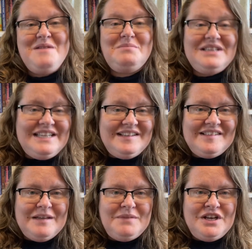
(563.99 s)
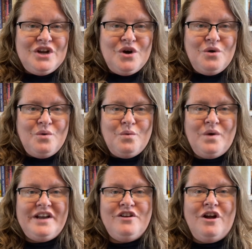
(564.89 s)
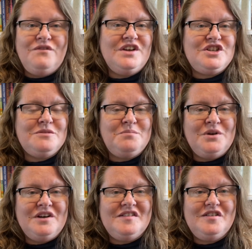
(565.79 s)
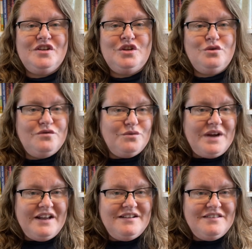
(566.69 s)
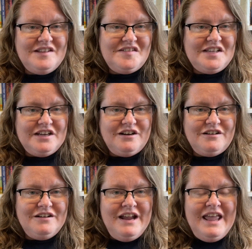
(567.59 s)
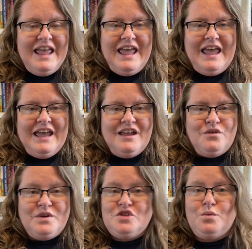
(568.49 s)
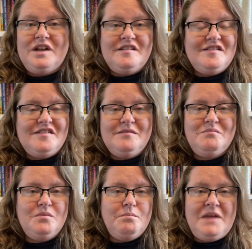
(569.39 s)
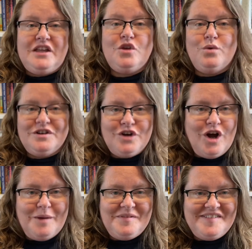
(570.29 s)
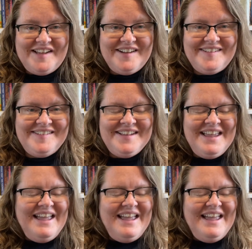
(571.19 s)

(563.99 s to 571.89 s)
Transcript: Please let me know what nonfiction books you've read this year and which ones make your top six.